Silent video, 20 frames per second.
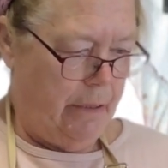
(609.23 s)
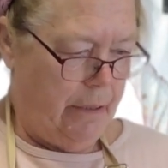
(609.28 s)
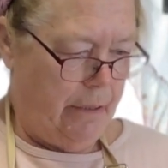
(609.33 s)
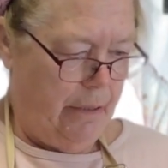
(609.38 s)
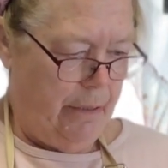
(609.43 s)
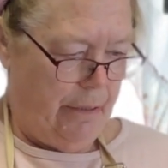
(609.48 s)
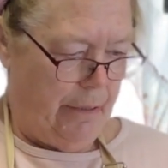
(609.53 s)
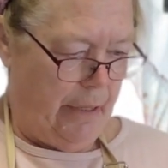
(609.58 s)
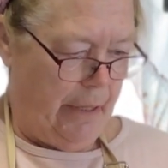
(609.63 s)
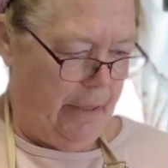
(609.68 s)

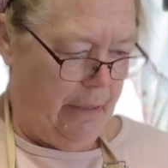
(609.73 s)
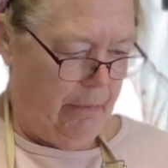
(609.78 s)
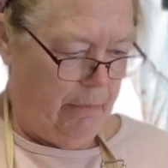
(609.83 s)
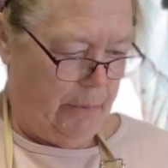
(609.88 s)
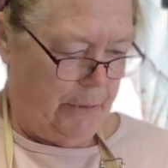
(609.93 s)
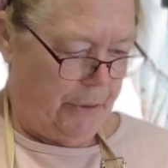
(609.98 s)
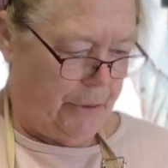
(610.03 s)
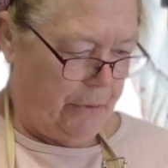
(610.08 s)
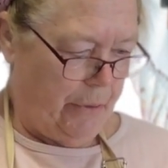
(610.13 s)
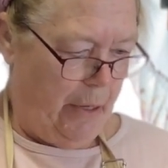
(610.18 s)
All right,
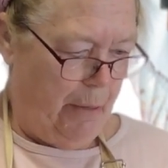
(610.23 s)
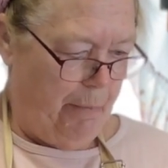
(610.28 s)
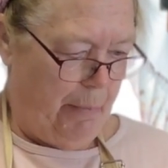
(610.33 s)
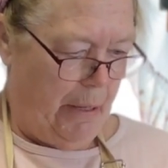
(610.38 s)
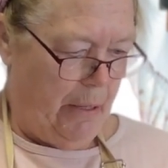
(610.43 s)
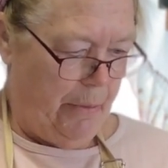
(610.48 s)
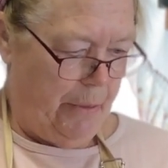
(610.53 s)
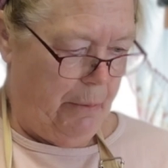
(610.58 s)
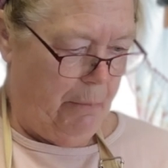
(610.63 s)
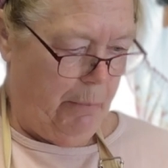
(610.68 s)
we'll scrape
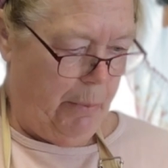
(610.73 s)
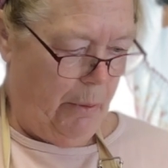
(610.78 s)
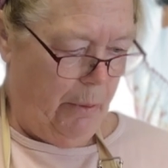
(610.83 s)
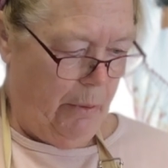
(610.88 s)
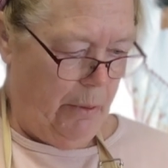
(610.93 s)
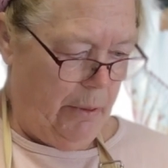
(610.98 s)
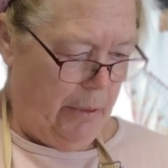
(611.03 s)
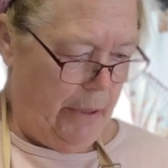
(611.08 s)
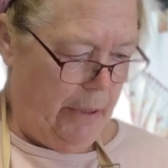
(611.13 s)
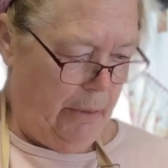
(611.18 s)
out the
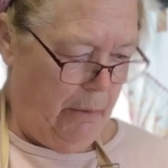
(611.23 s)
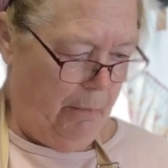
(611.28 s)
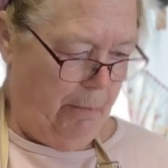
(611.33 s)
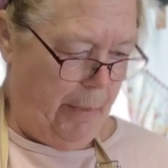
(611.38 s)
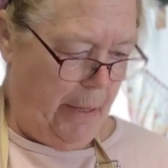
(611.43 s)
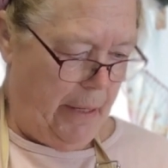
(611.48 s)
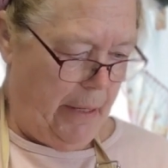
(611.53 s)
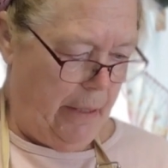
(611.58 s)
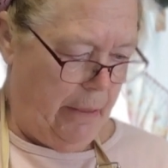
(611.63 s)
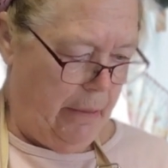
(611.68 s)
bowl a little
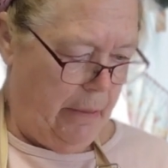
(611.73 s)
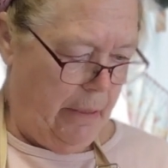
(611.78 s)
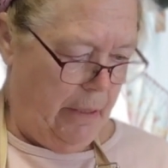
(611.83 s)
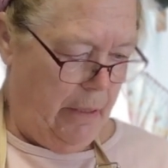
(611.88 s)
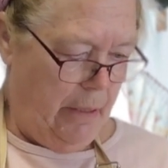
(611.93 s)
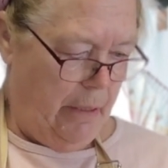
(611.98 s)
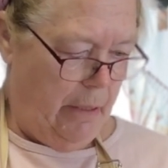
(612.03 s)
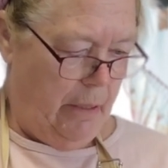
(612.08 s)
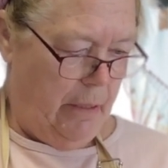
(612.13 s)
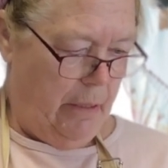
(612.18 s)
bit.
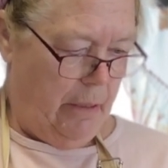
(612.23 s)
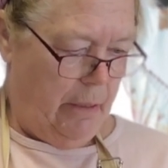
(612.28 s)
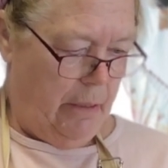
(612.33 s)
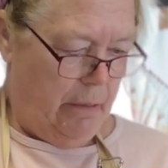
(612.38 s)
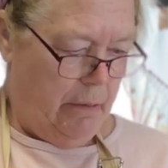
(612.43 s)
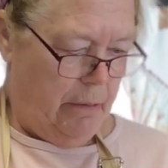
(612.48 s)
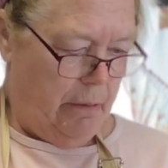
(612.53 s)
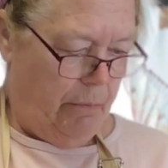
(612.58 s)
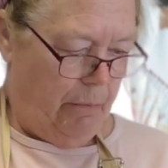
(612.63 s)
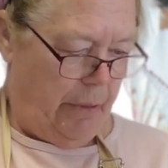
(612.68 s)

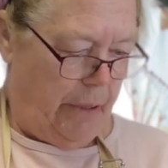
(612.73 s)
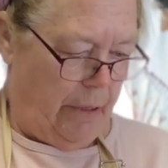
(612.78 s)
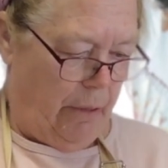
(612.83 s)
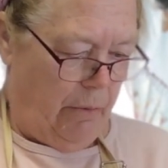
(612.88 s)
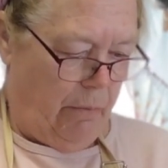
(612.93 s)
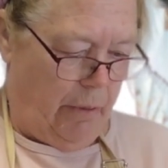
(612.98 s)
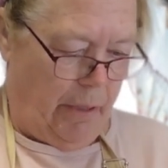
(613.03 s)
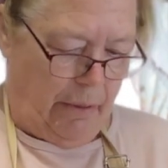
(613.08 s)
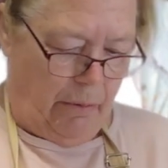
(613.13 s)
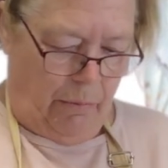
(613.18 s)
We
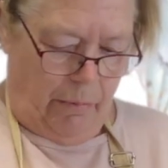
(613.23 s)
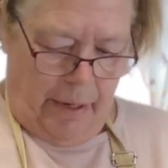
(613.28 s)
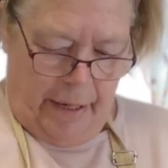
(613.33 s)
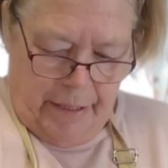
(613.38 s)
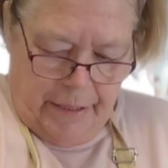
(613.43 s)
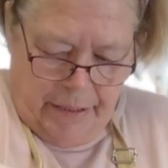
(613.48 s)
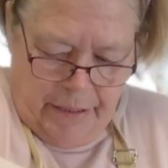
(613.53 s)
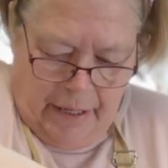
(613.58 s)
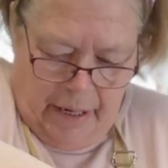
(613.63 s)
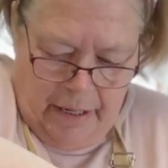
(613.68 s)
don't want to
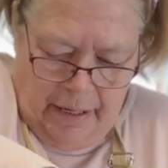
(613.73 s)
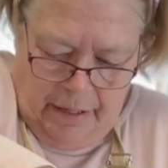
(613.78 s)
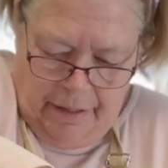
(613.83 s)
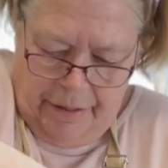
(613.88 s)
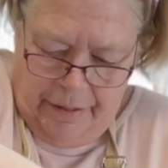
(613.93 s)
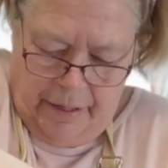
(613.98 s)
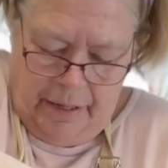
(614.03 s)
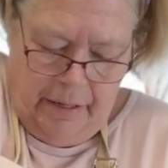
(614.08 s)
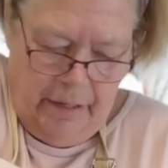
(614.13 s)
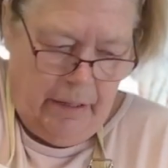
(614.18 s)
waste
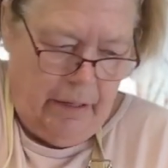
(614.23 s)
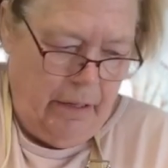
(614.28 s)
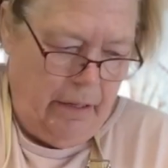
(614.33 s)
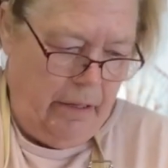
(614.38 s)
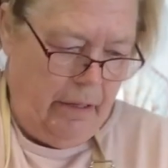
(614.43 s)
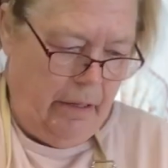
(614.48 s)
anything.